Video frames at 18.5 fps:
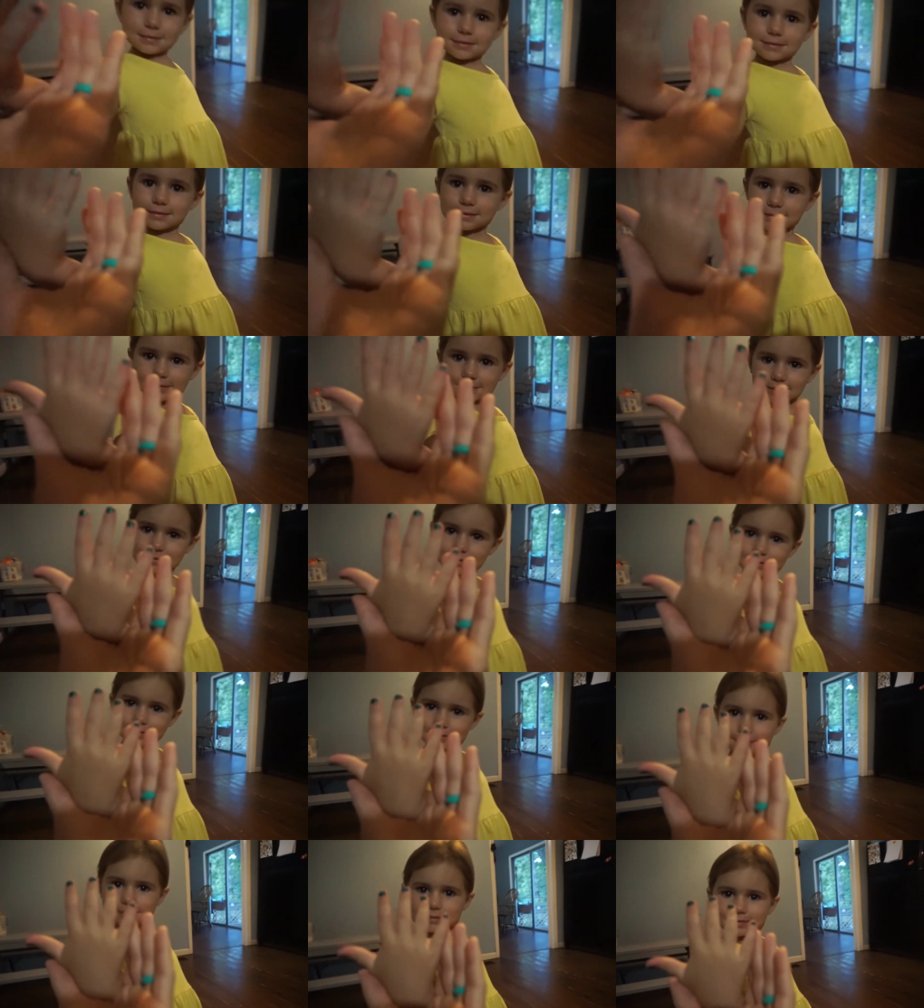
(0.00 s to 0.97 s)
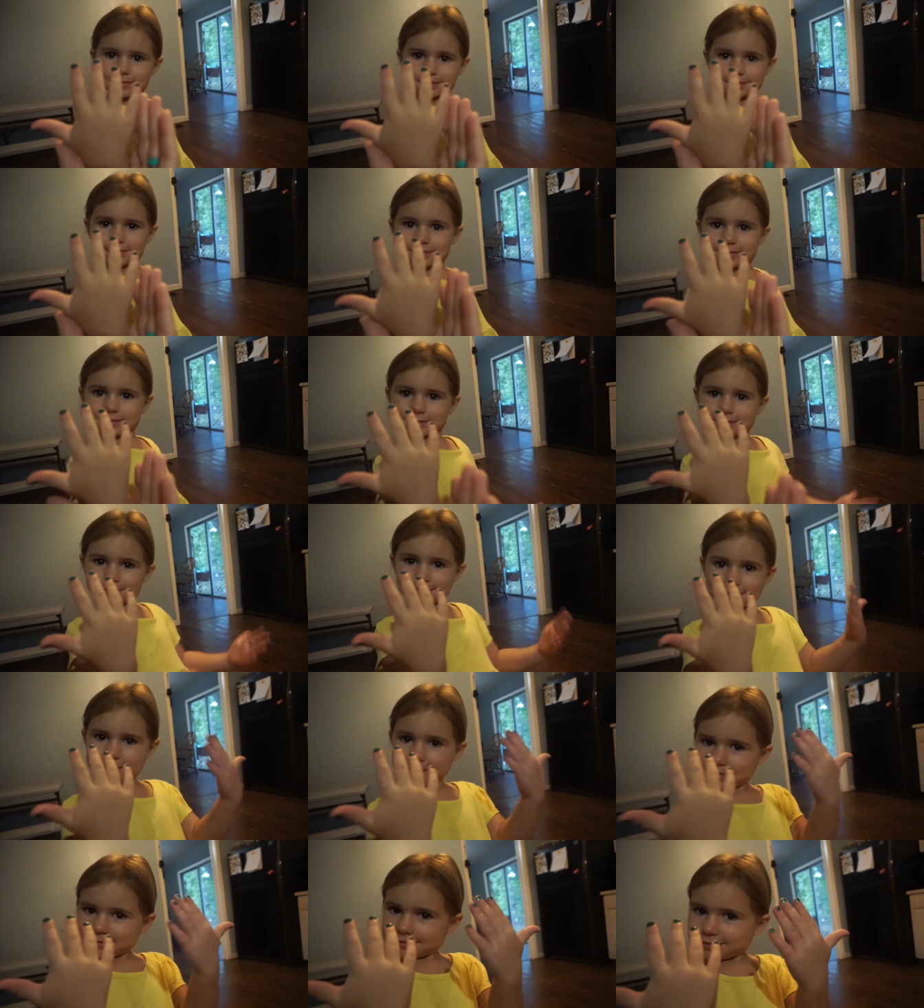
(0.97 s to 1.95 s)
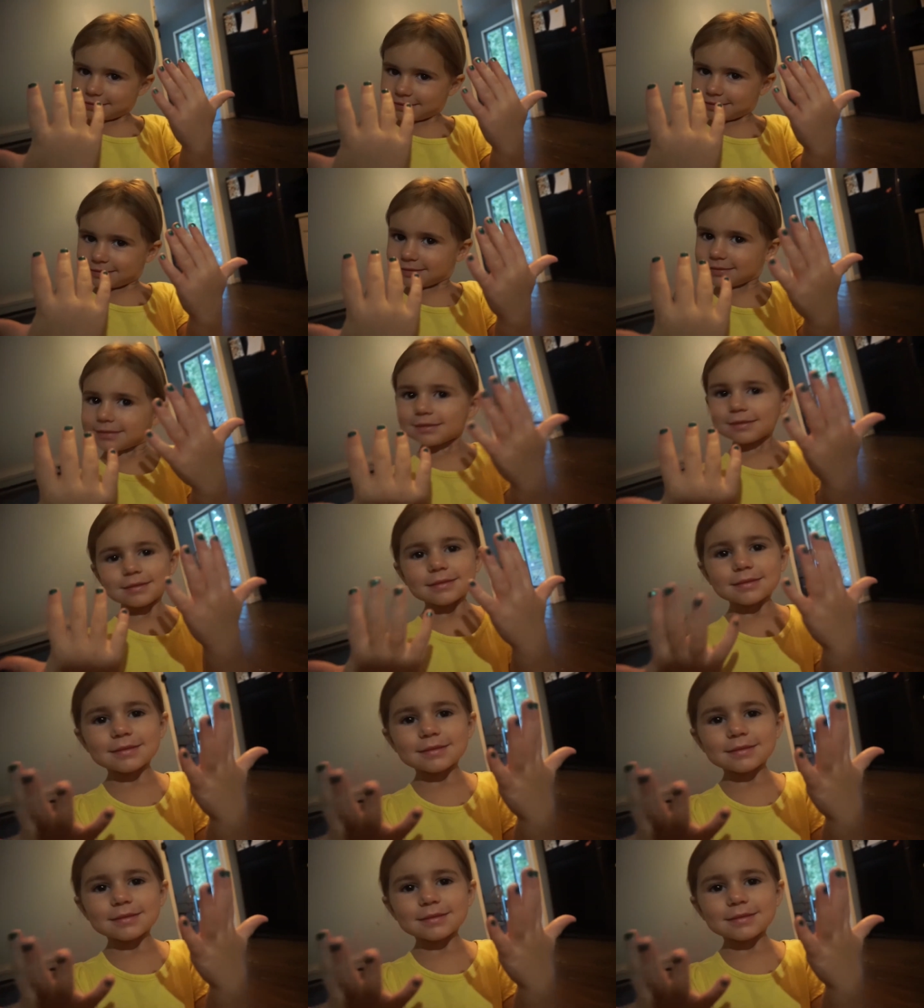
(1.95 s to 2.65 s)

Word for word: fresh nails for your soccer